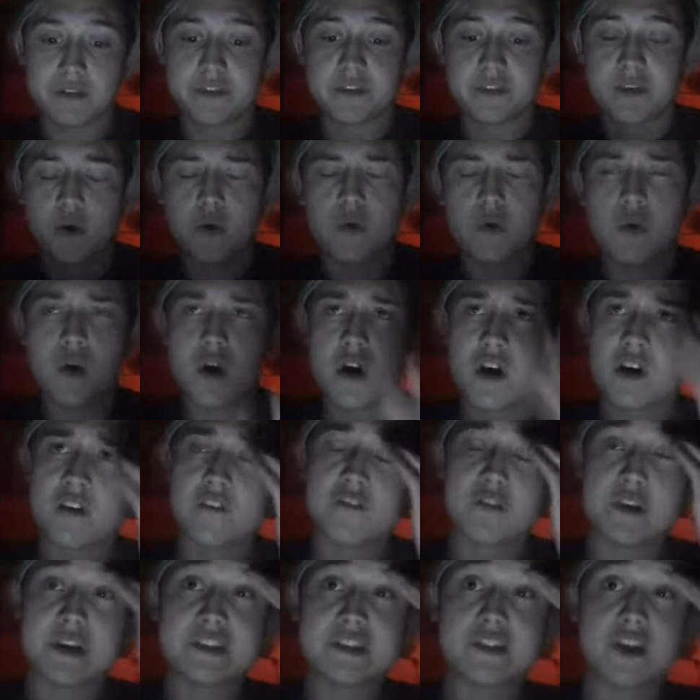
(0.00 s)
So,
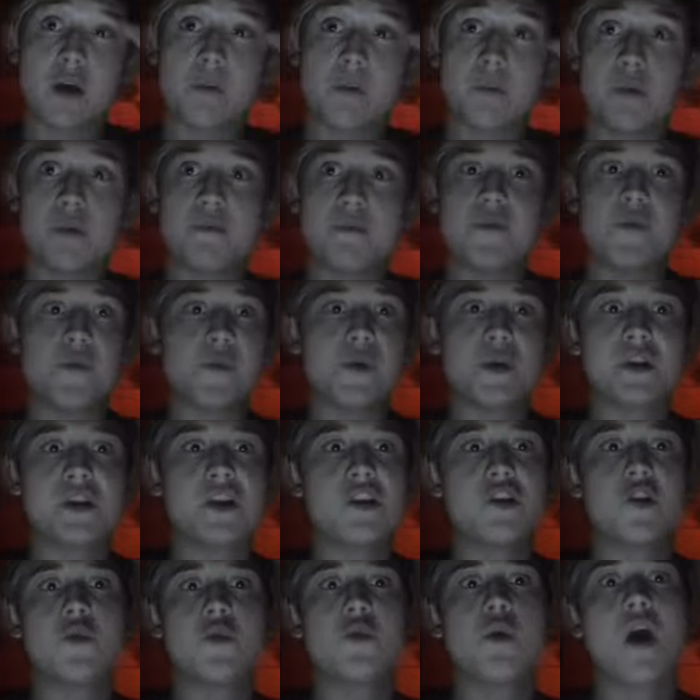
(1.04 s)
for example, if you were going to
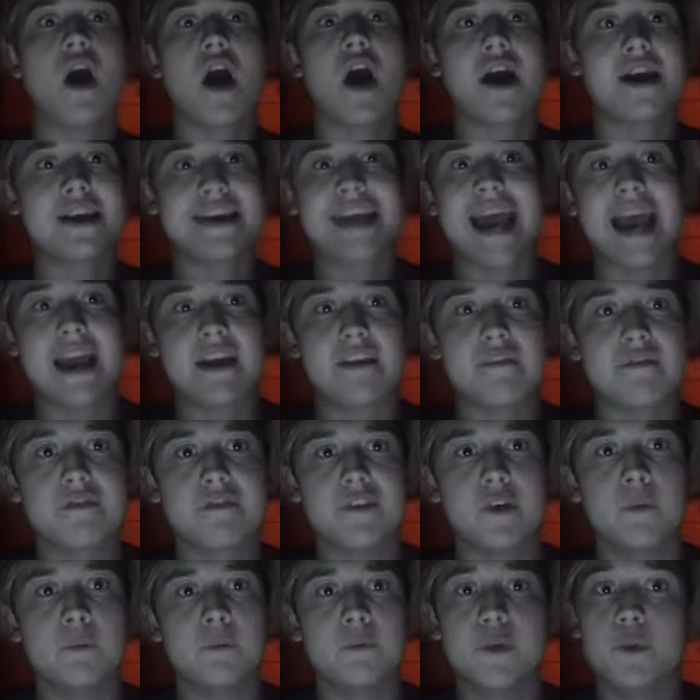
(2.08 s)
do a gang
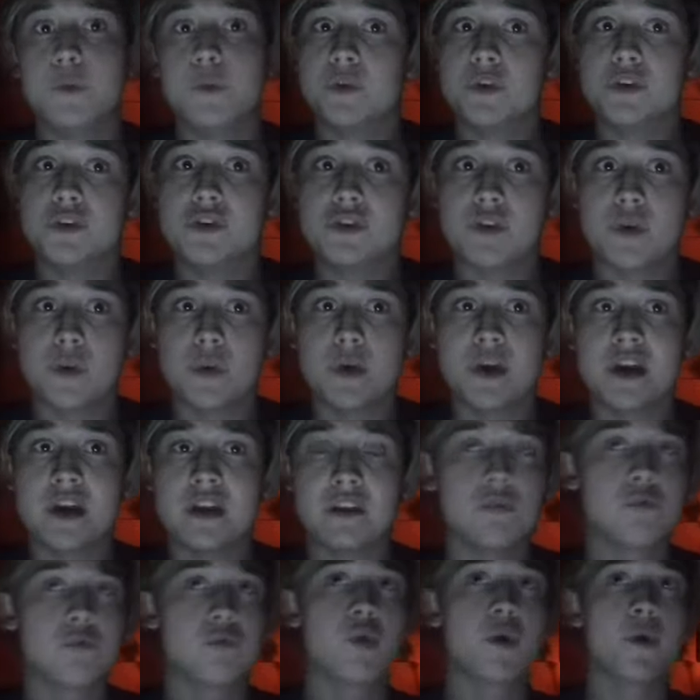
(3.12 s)
film, you wouldn't do it
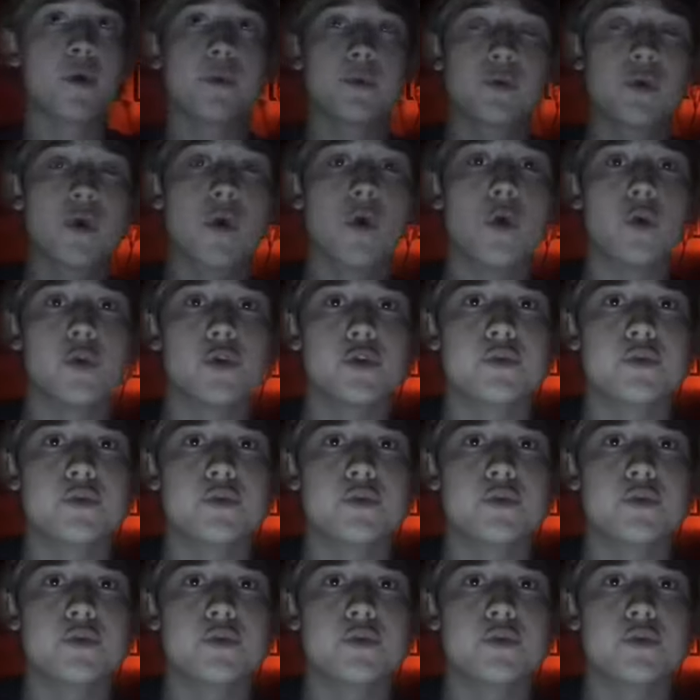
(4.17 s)
in a royal court.